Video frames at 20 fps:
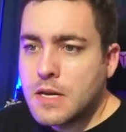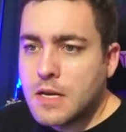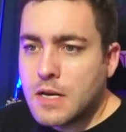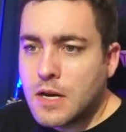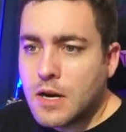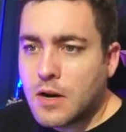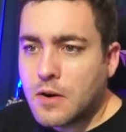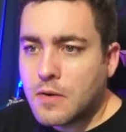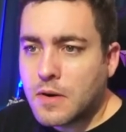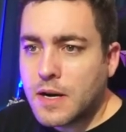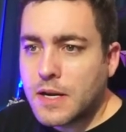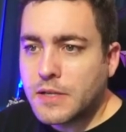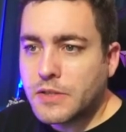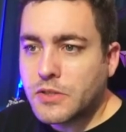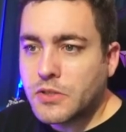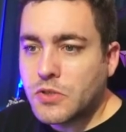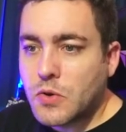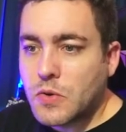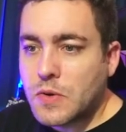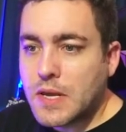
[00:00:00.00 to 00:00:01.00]
All right,
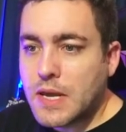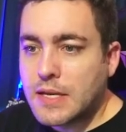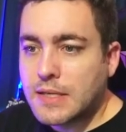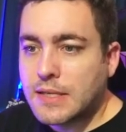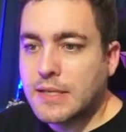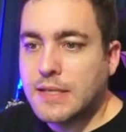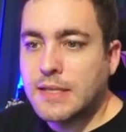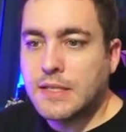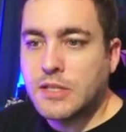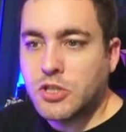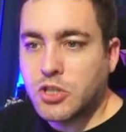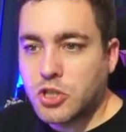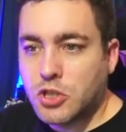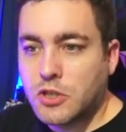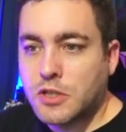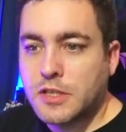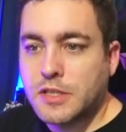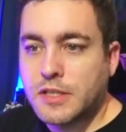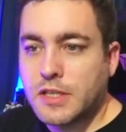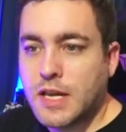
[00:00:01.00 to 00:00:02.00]
so yes, this
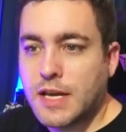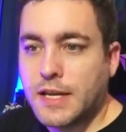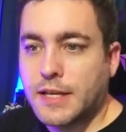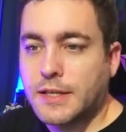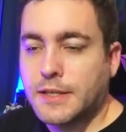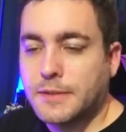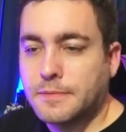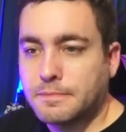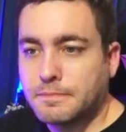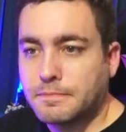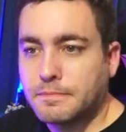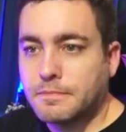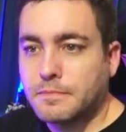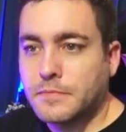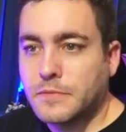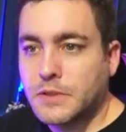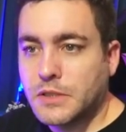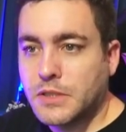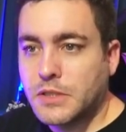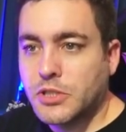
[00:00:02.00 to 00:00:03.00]
looks like
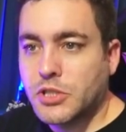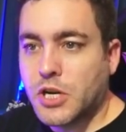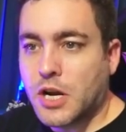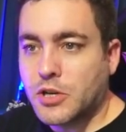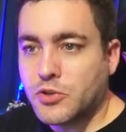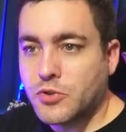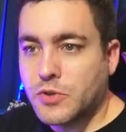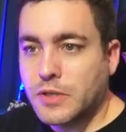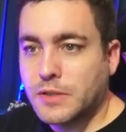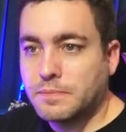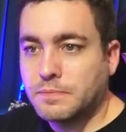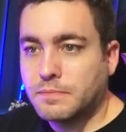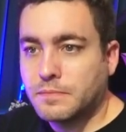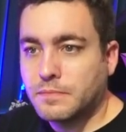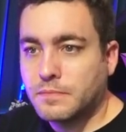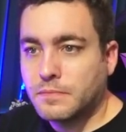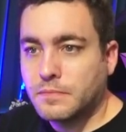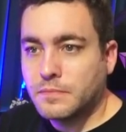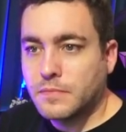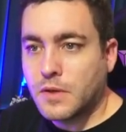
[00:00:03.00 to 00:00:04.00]
Kshatriya
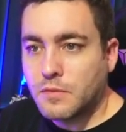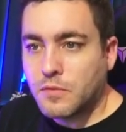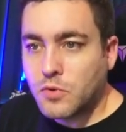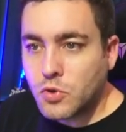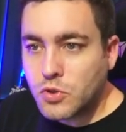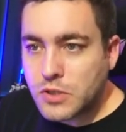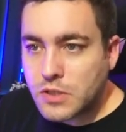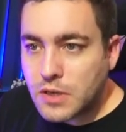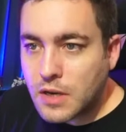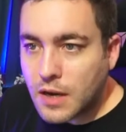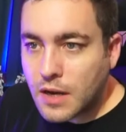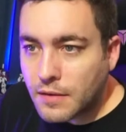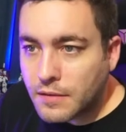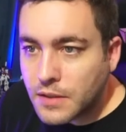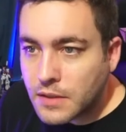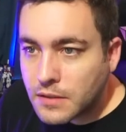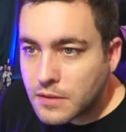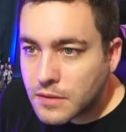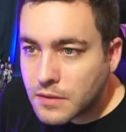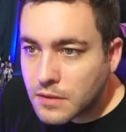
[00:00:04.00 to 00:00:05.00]
a version of
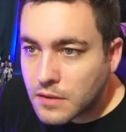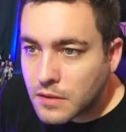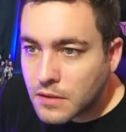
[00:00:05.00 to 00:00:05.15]
it.